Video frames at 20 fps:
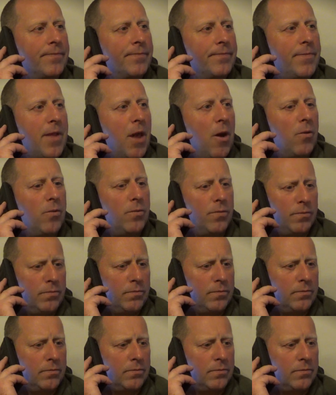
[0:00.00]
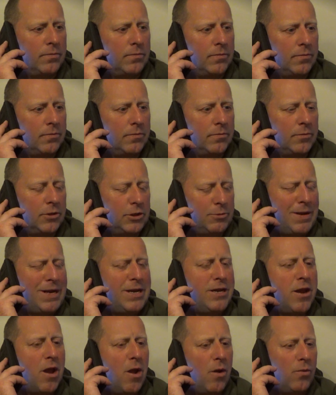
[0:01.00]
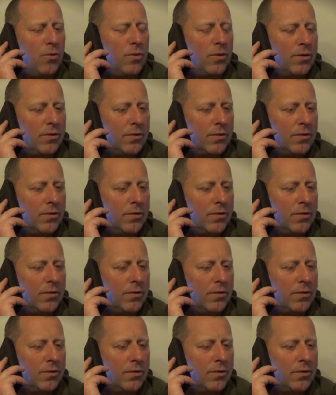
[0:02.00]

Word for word: No? What do you mean, no?